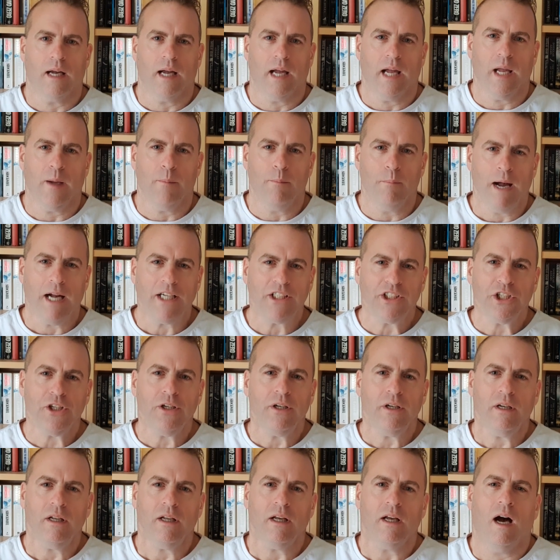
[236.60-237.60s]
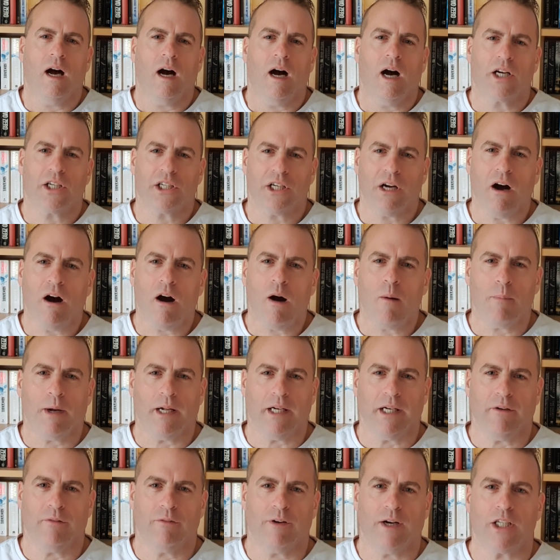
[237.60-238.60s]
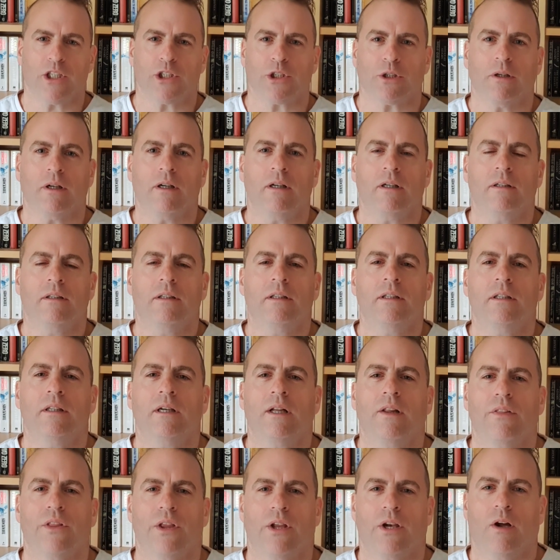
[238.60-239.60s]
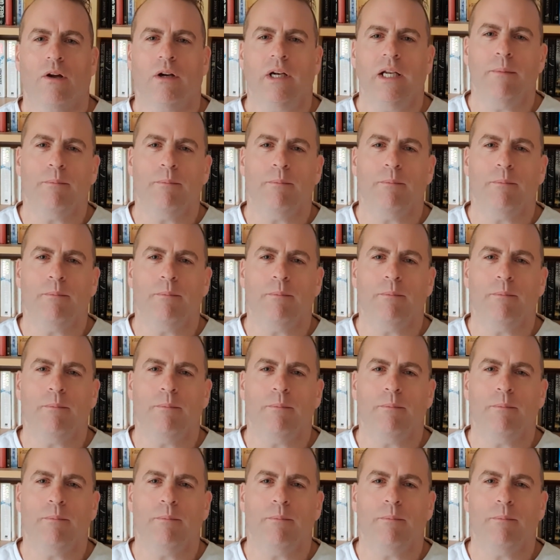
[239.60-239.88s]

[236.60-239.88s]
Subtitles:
Imagine a car manufacturer that only